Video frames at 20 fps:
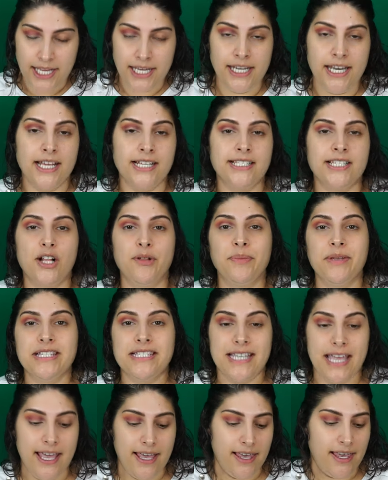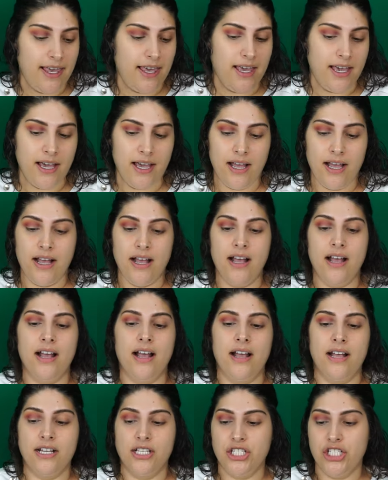Next, I'll be taking
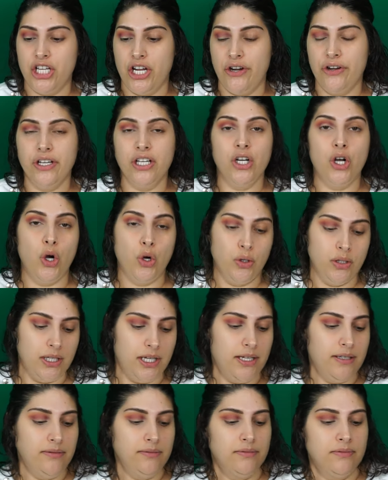Cherry Cola.